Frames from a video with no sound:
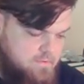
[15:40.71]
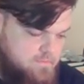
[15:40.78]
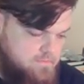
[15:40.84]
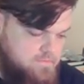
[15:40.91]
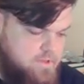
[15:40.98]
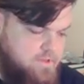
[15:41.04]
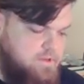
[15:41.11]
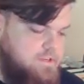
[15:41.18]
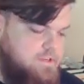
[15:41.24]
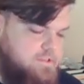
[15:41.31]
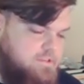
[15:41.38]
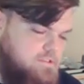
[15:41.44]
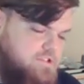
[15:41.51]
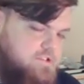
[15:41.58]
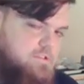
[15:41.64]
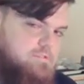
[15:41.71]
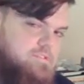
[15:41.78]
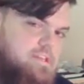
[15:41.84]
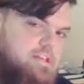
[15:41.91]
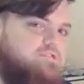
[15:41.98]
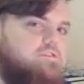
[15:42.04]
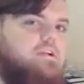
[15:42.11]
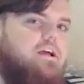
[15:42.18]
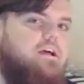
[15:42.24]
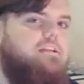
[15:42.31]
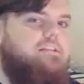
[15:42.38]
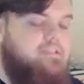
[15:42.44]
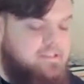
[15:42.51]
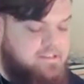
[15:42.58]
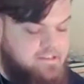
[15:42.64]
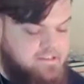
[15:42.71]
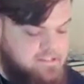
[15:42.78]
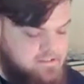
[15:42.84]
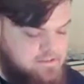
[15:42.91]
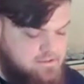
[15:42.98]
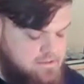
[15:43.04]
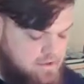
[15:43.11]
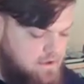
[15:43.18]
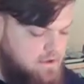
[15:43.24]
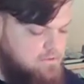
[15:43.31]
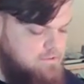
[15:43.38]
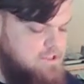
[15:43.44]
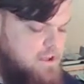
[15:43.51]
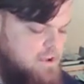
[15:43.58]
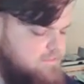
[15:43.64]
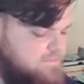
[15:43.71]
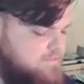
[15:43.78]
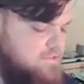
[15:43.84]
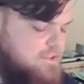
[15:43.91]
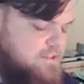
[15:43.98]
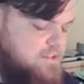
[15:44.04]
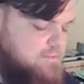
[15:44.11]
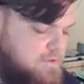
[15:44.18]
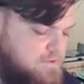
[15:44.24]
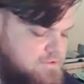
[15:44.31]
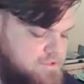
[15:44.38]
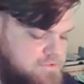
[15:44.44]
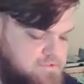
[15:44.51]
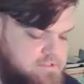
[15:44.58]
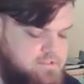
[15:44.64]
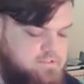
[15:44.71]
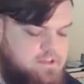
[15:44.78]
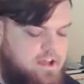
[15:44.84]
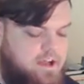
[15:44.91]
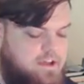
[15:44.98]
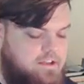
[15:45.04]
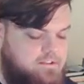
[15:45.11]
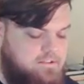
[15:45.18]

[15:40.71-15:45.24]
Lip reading: Very Joe Satriani-esque. Lydian Mode's used a lot.